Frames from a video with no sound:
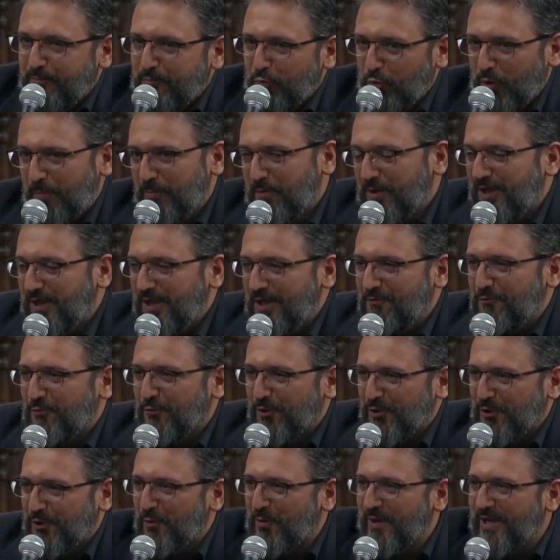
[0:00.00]
We believe
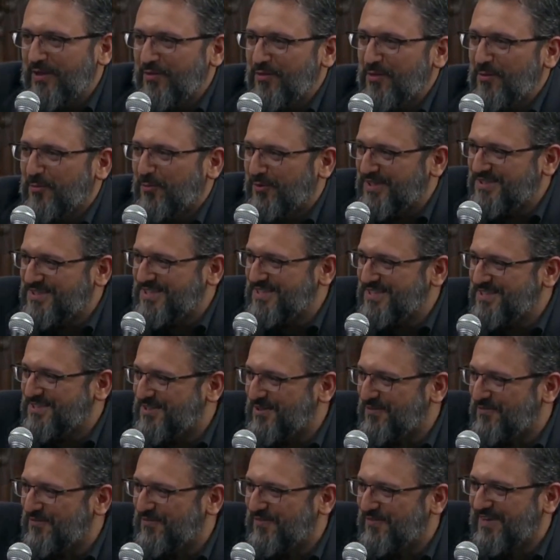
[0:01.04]
we're going in the presence
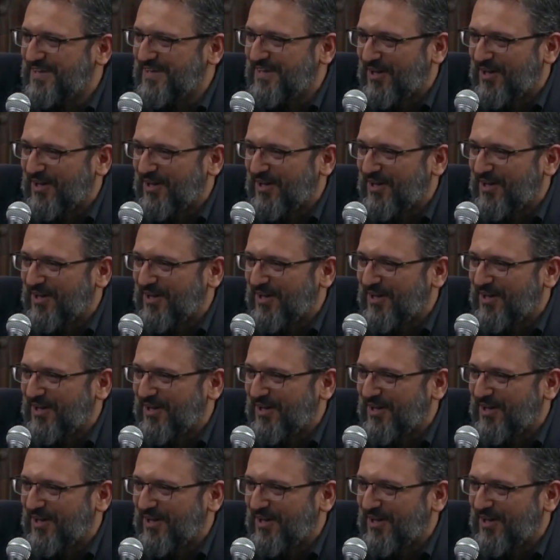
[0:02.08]
of